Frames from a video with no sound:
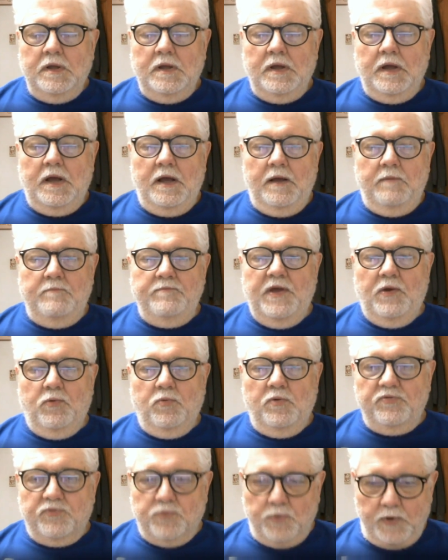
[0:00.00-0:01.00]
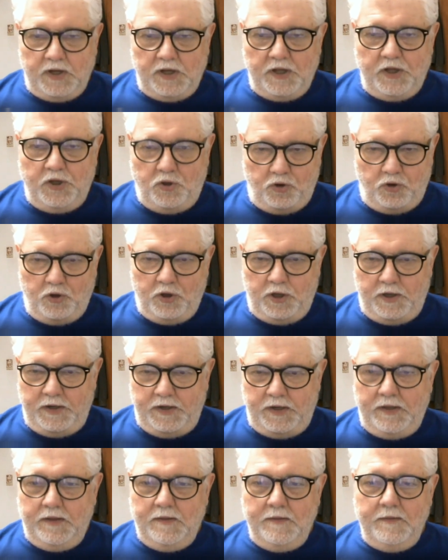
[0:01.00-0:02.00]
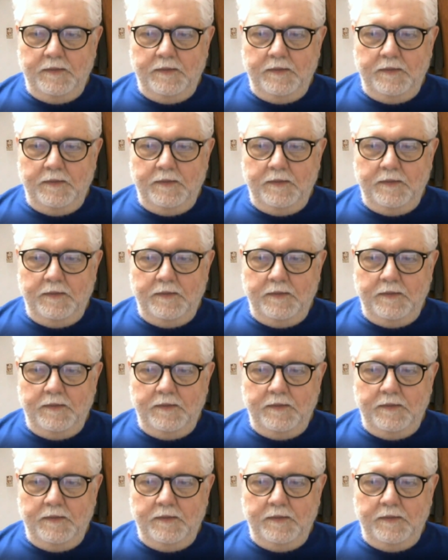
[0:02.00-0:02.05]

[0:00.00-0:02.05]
that was really good.